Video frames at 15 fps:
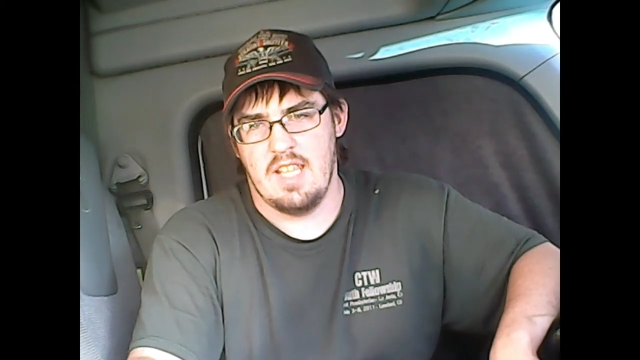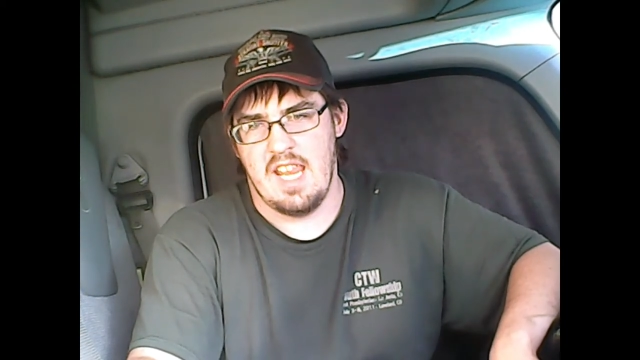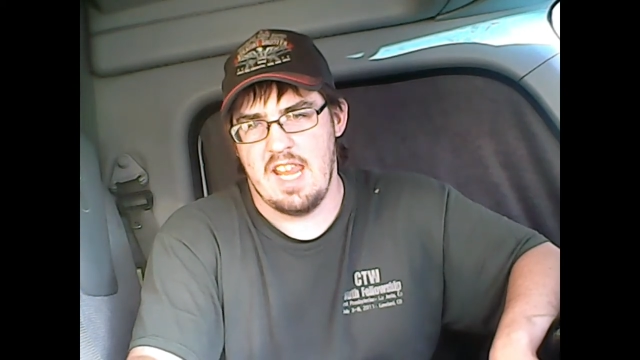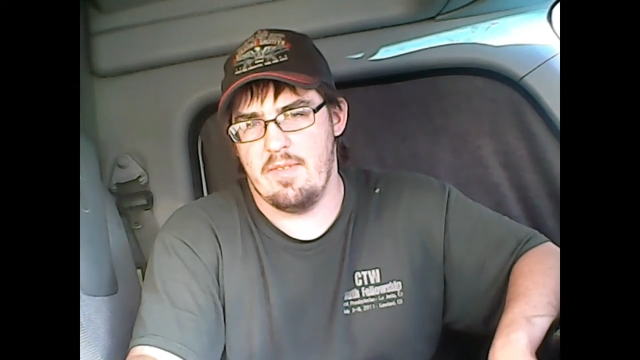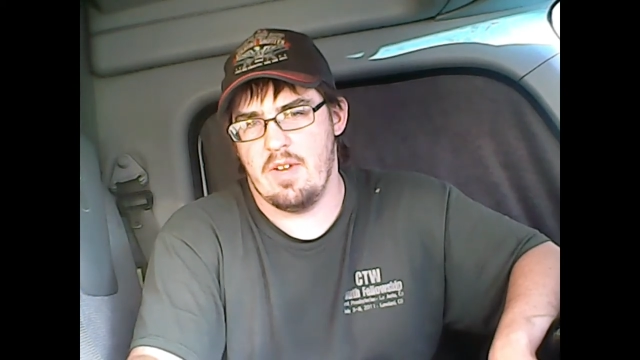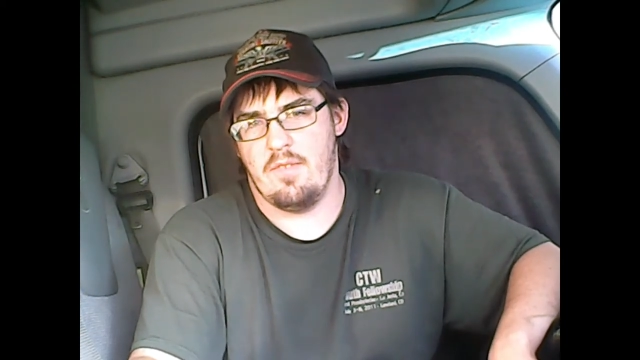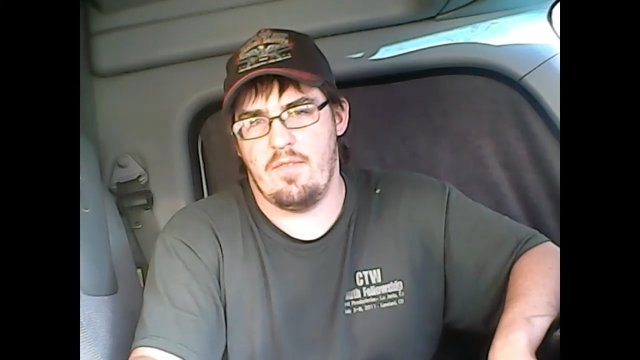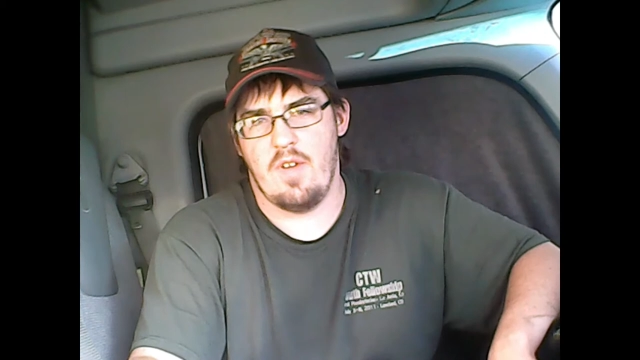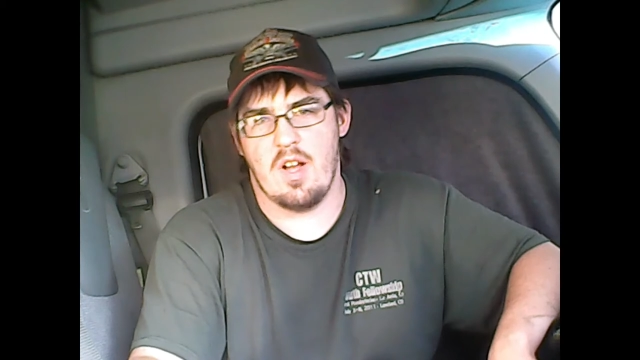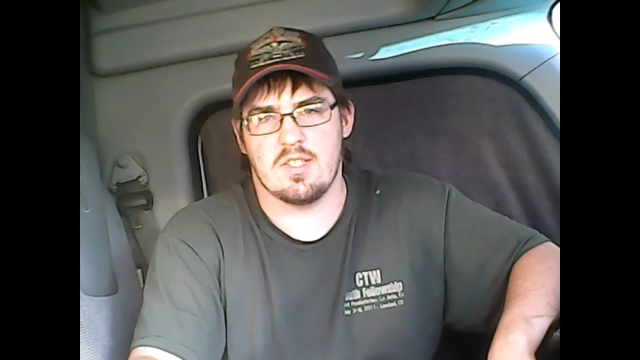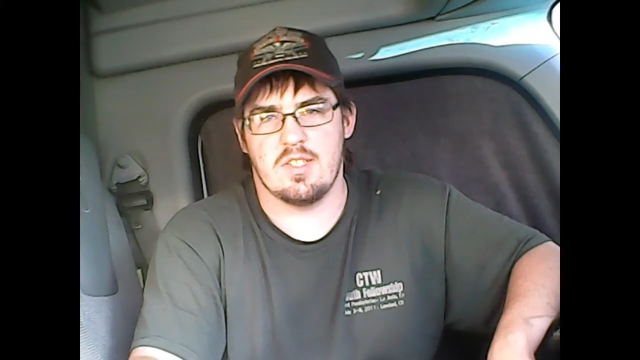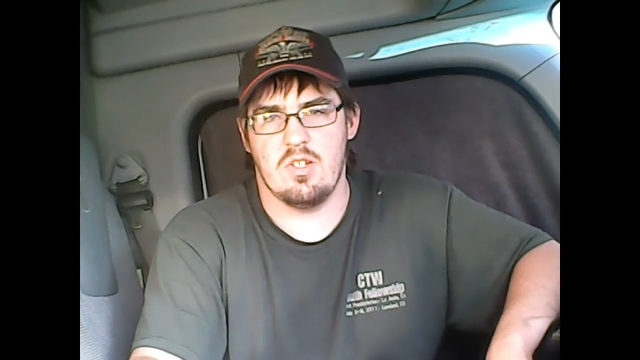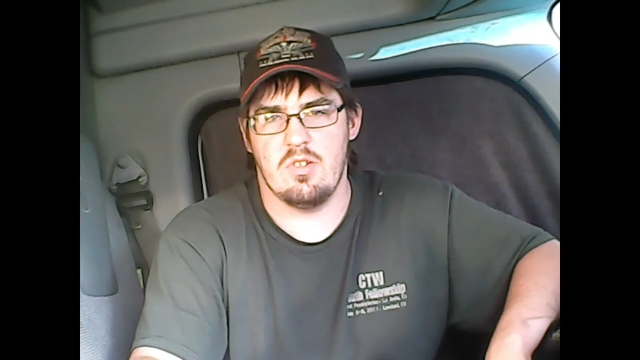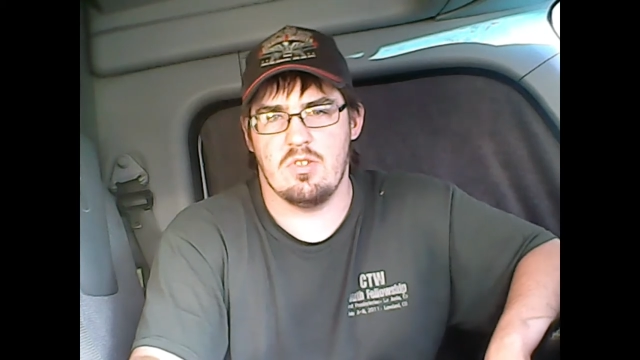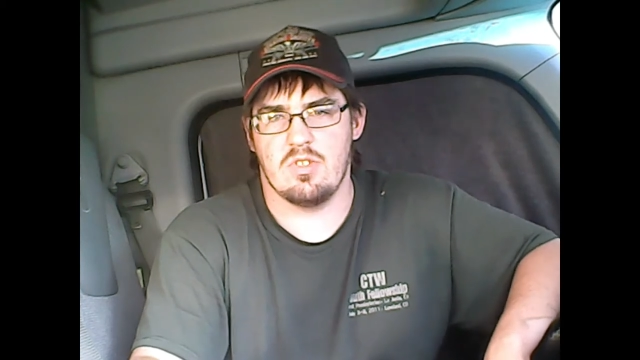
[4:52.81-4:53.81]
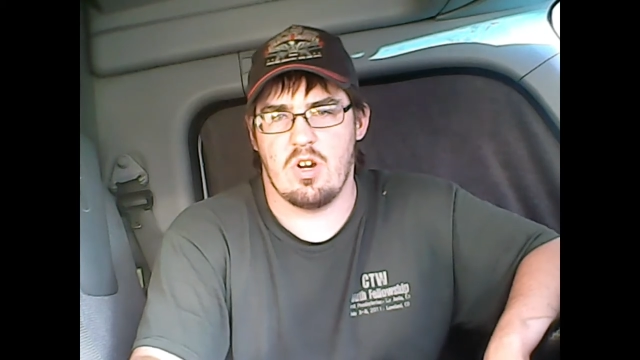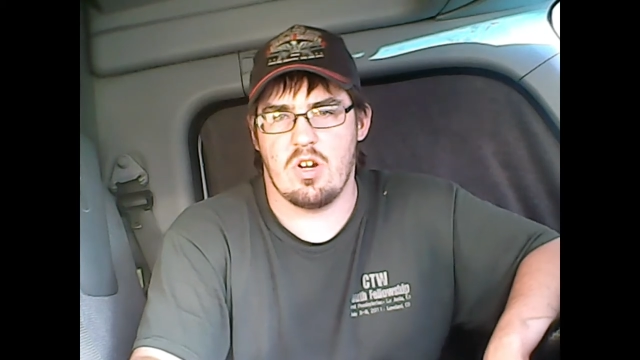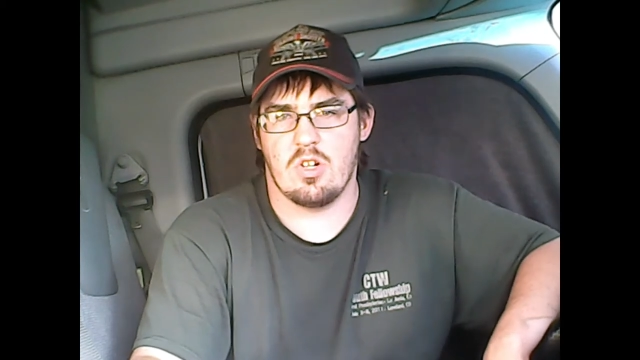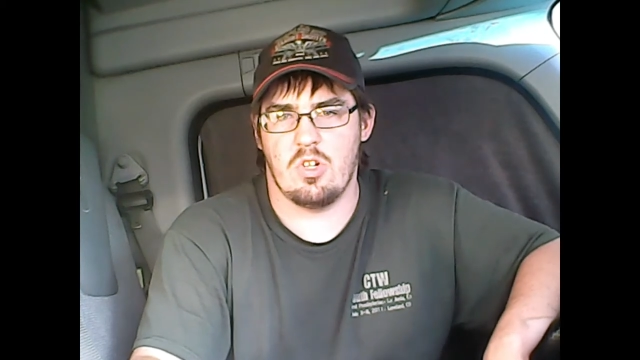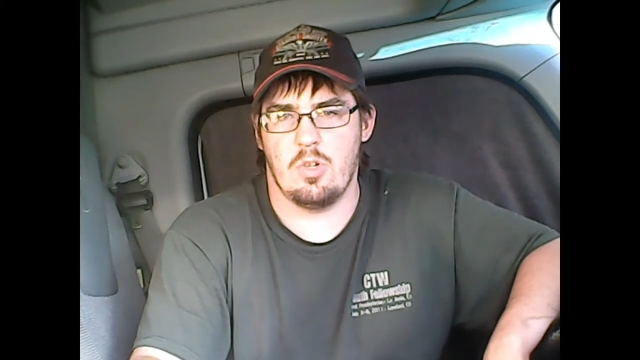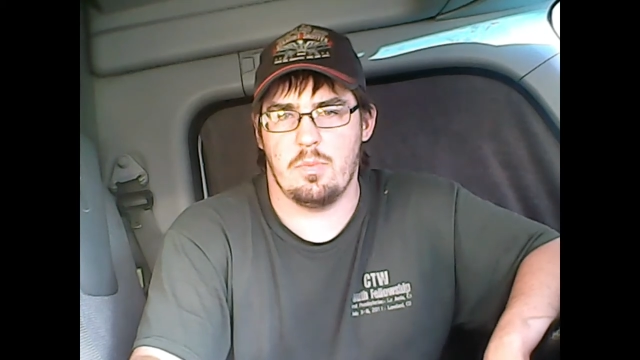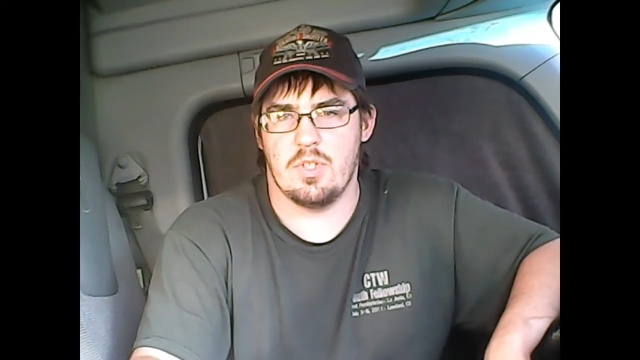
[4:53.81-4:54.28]
even a Fox News
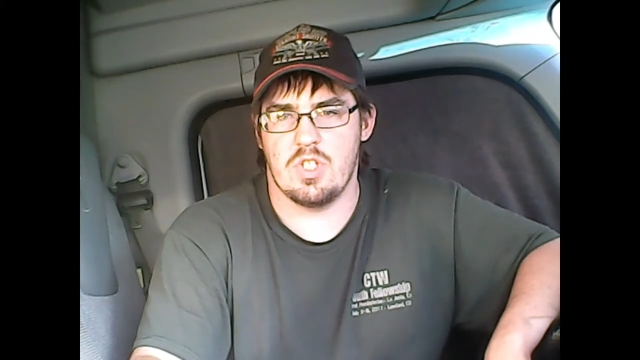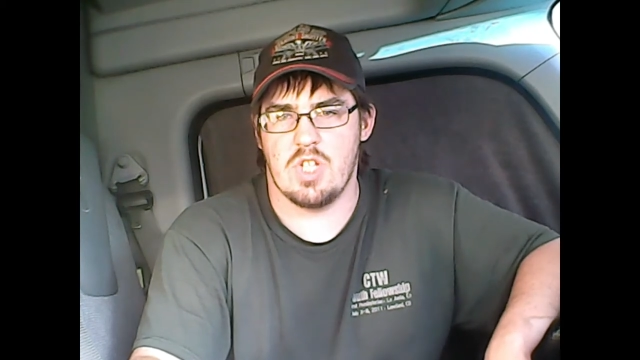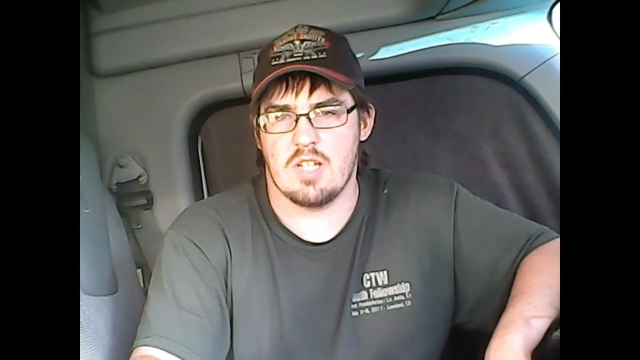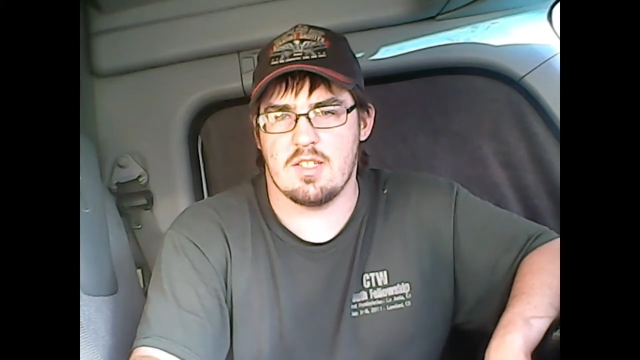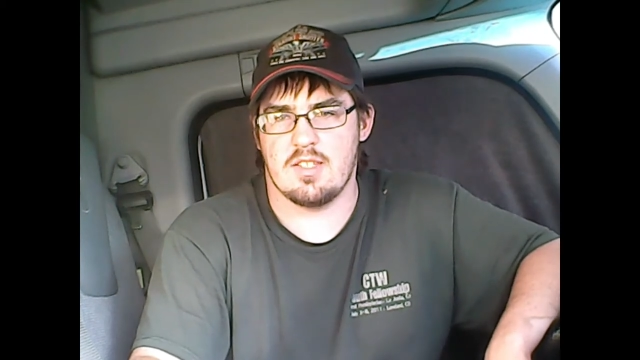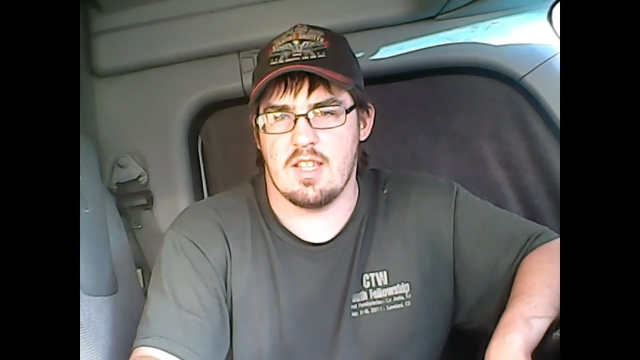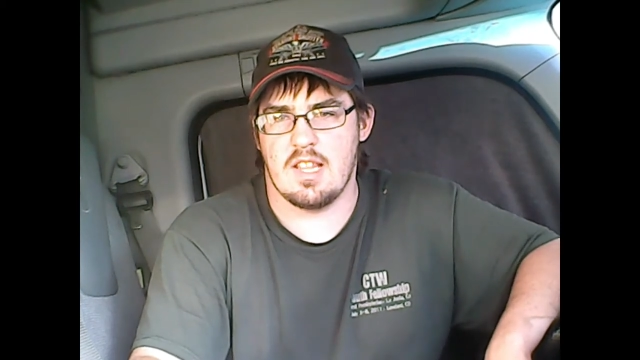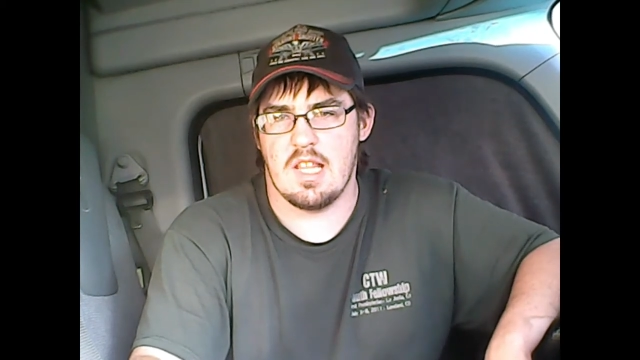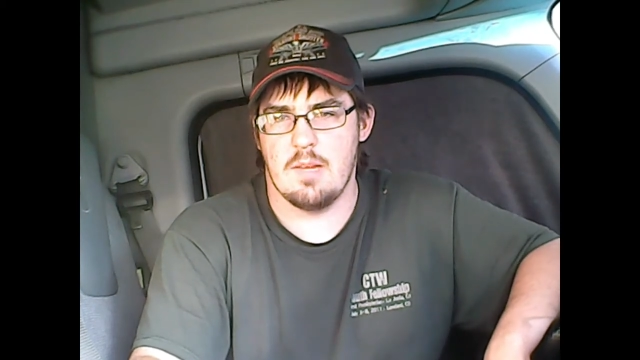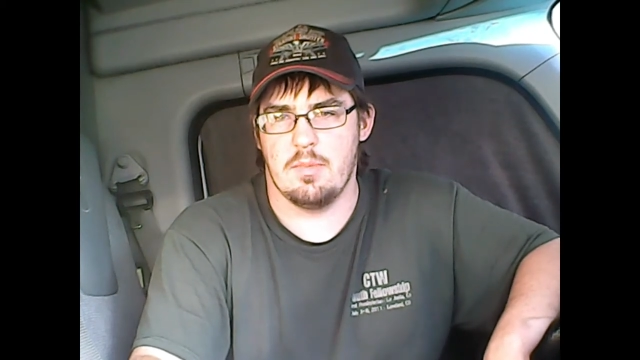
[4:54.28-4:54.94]
article projects that they